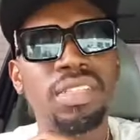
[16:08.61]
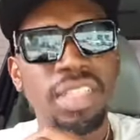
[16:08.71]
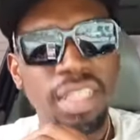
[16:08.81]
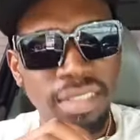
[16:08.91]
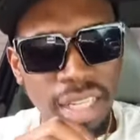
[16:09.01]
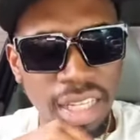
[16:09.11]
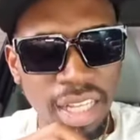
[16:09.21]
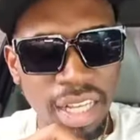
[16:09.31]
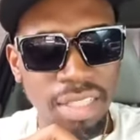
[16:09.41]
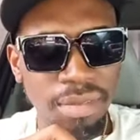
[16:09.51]
You say the
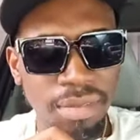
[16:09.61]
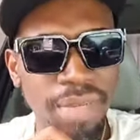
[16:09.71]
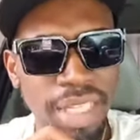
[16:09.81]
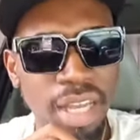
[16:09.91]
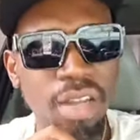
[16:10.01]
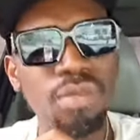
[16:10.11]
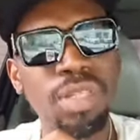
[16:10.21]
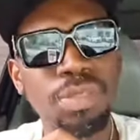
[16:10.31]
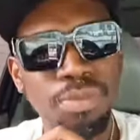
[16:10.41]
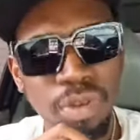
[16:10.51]
economy better. How
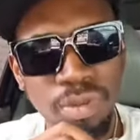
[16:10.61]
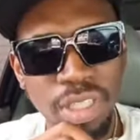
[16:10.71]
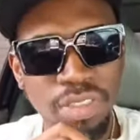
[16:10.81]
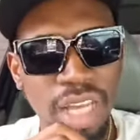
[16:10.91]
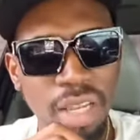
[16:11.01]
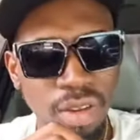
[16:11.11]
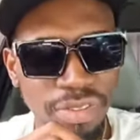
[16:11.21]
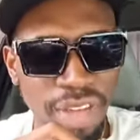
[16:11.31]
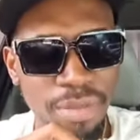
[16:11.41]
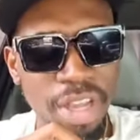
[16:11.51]
much how much we are low
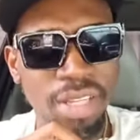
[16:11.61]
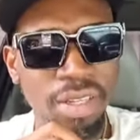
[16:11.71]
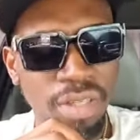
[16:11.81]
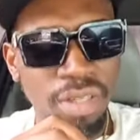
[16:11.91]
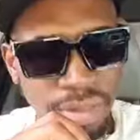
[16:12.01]
for bread now?